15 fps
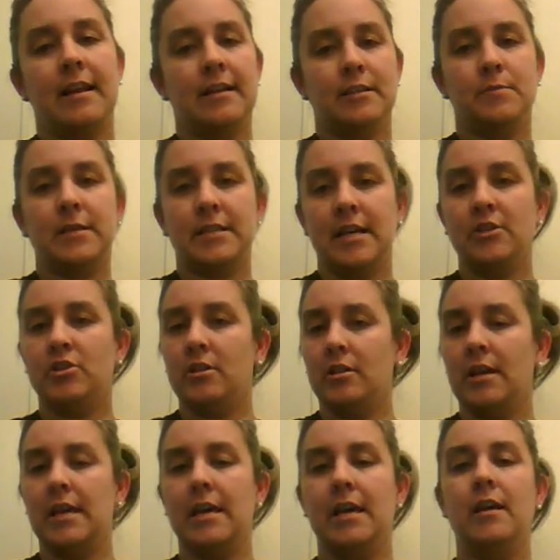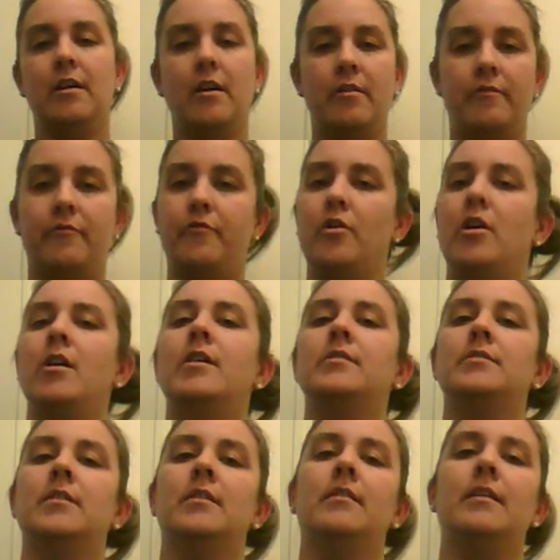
expectation again up front,